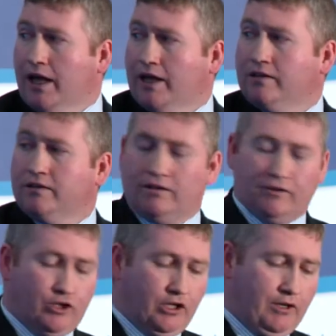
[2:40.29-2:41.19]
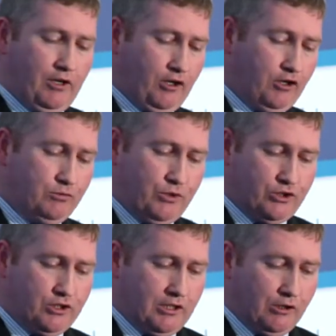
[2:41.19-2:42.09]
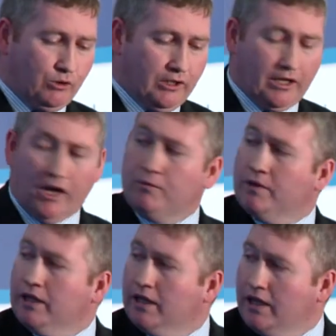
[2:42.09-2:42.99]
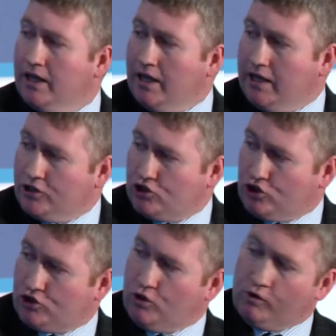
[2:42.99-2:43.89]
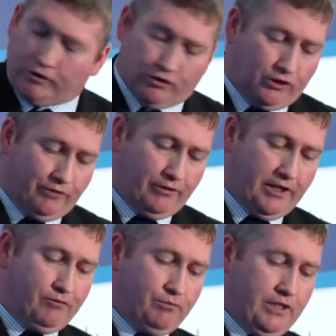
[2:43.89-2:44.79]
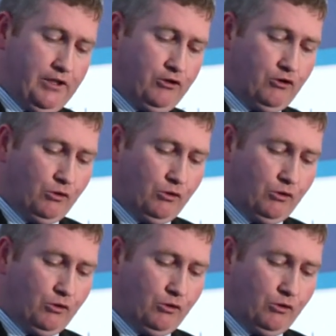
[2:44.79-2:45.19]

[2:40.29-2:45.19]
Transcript: and to the contribution to the local economy is just over €35 million.